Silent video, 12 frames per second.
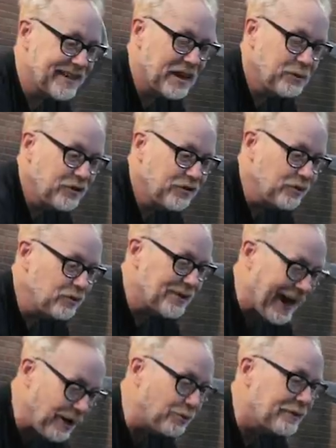that I would do
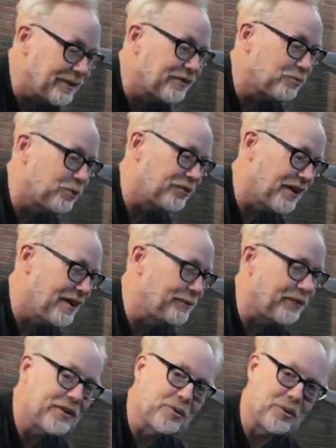countless more
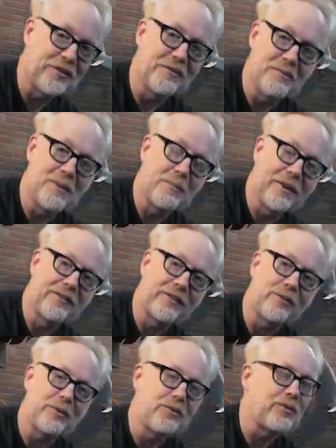times in the course of
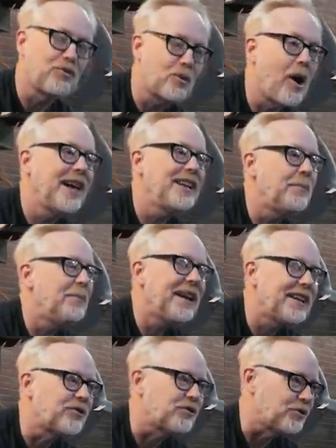MythBusters, which was trying to
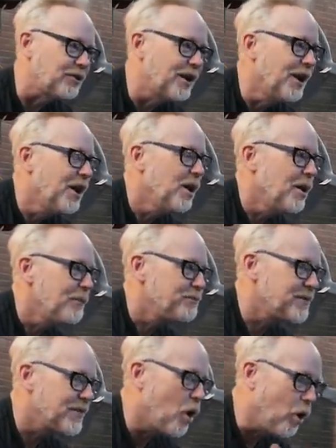picture
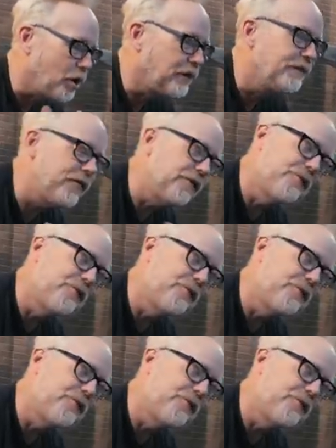all of the